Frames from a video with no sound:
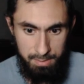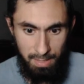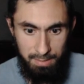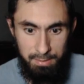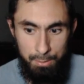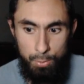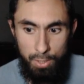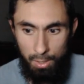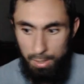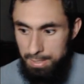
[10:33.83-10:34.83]
I think we
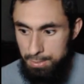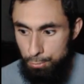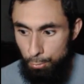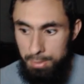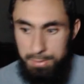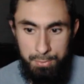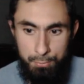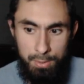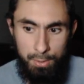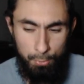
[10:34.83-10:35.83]
are. It's
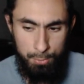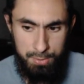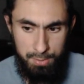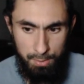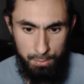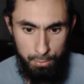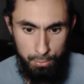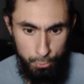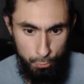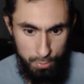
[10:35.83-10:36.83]
really close to the
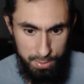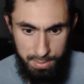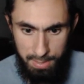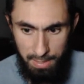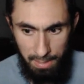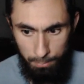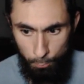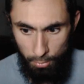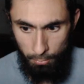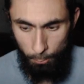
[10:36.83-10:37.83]
new reset, and
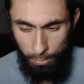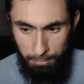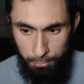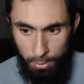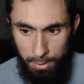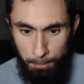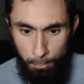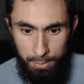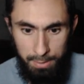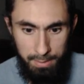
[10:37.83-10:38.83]
we have quite a
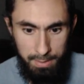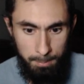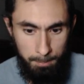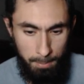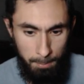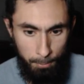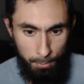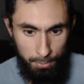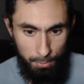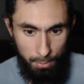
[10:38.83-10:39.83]
point lead
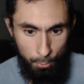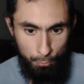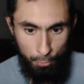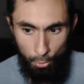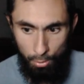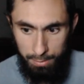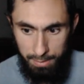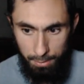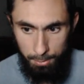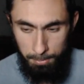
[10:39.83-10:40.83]
upon over all
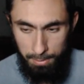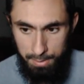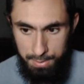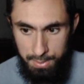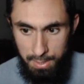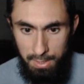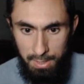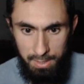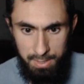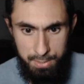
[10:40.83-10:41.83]
the other players
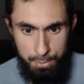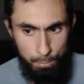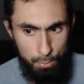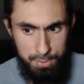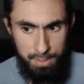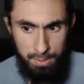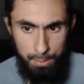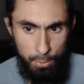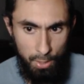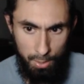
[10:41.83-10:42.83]
here. So most likely
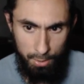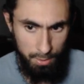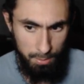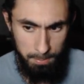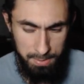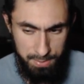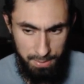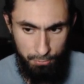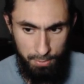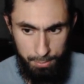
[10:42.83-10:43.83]
we are gonna be
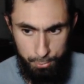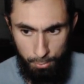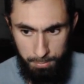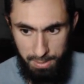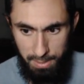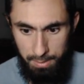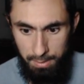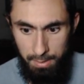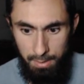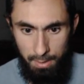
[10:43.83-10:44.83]
safely in the top 10.
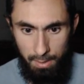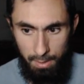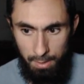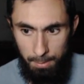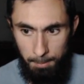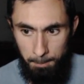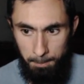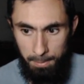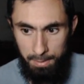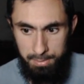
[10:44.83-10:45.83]

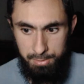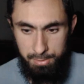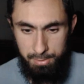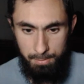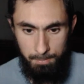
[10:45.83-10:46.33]
But